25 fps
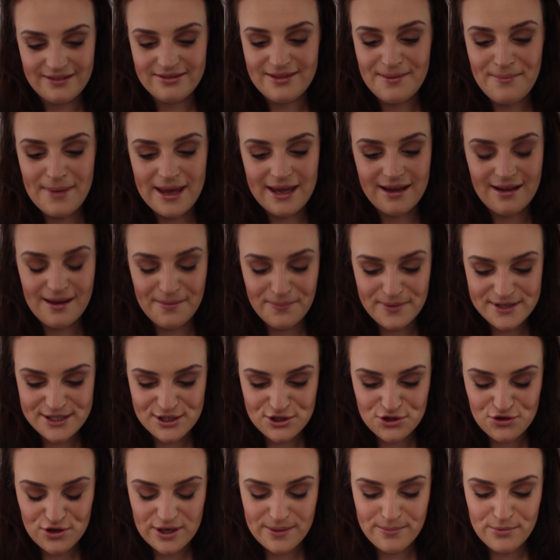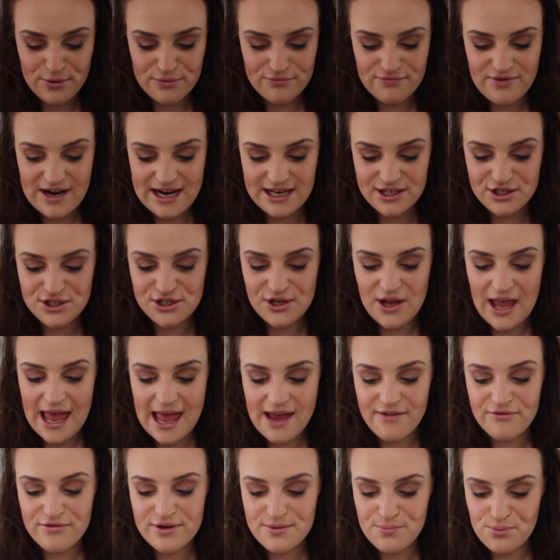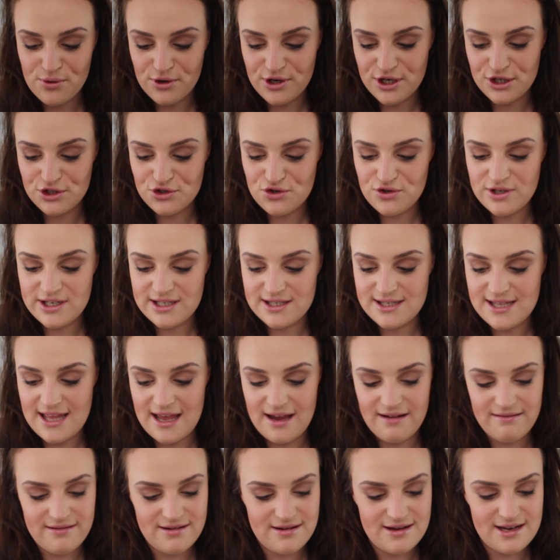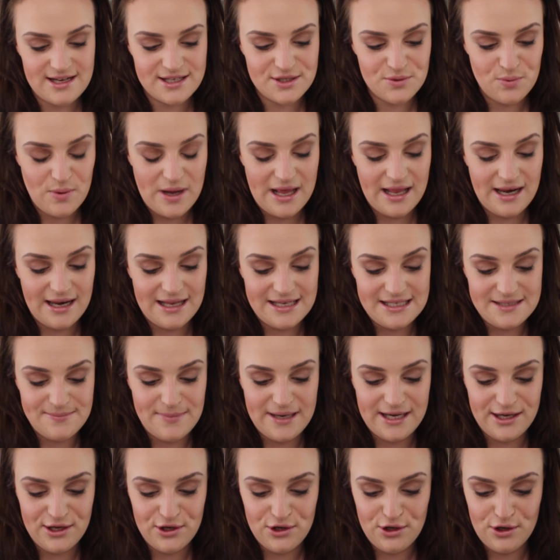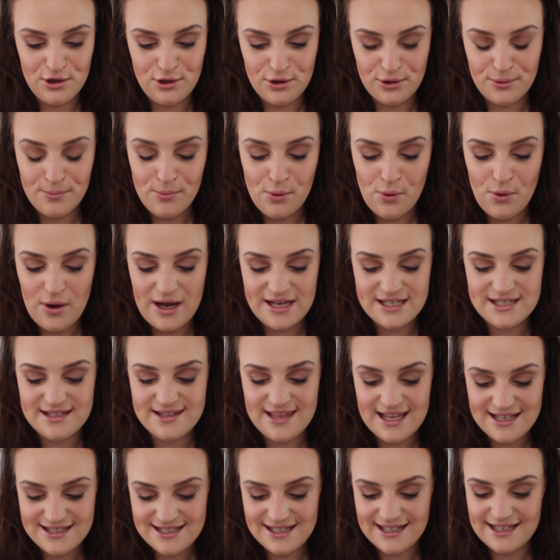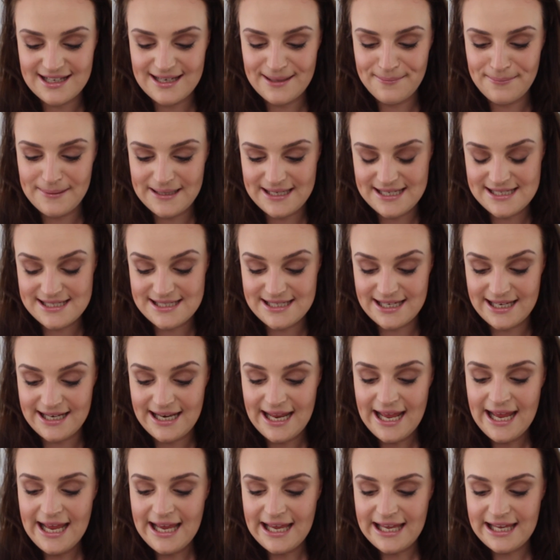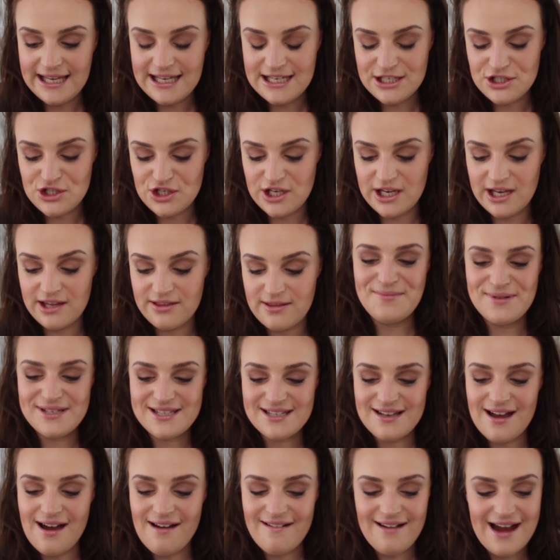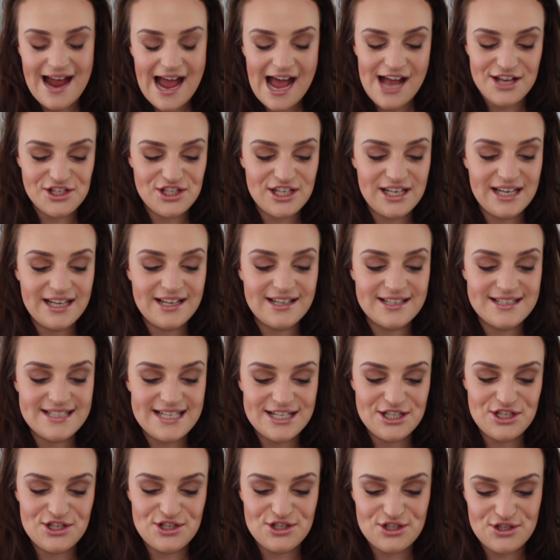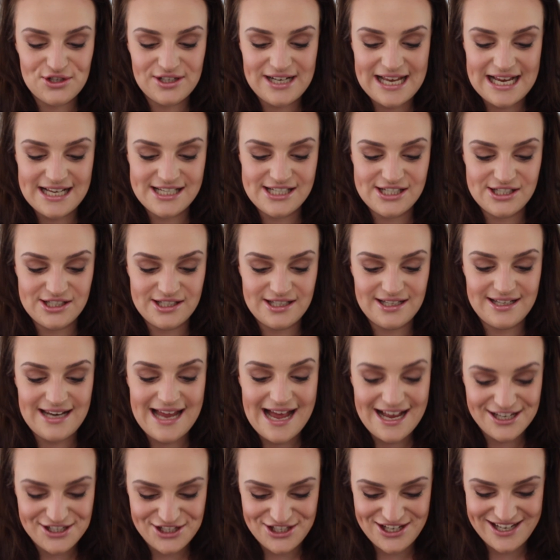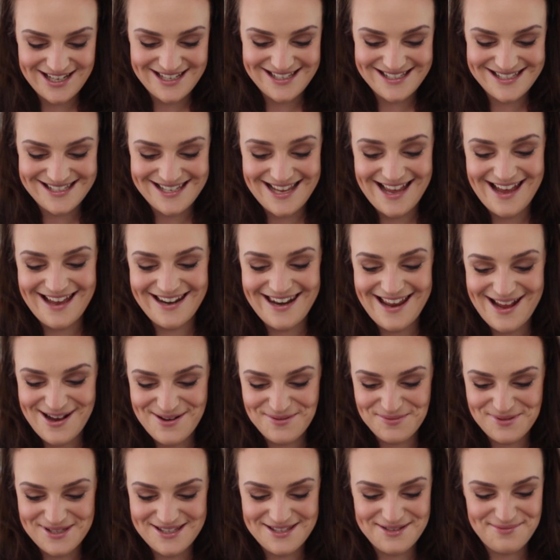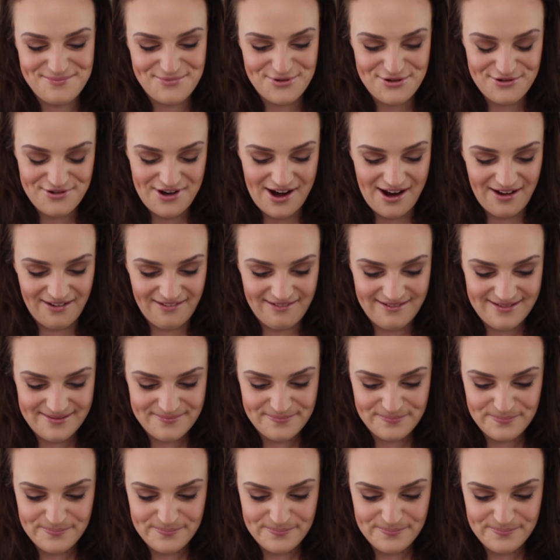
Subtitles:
The makeup is a treatment range, so every product treats the area as well as making you look more aesthetically pleasing. E.g. the mascara actually conditions your lashes and helps them grow.